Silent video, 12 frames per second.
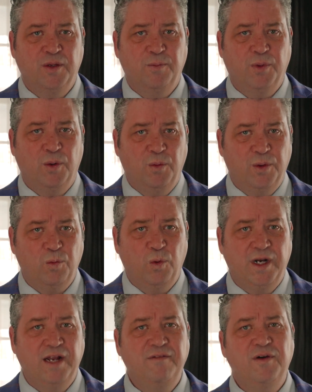but with
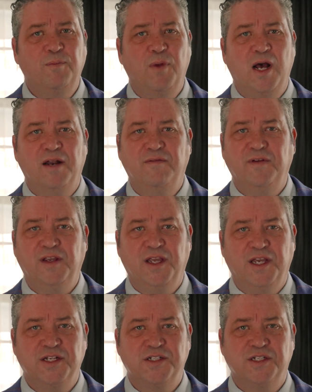whatever
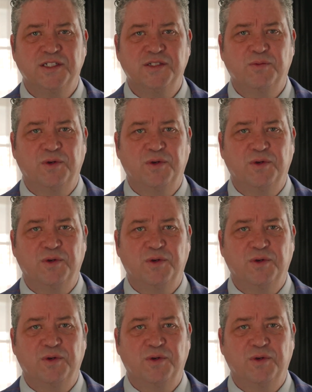modifications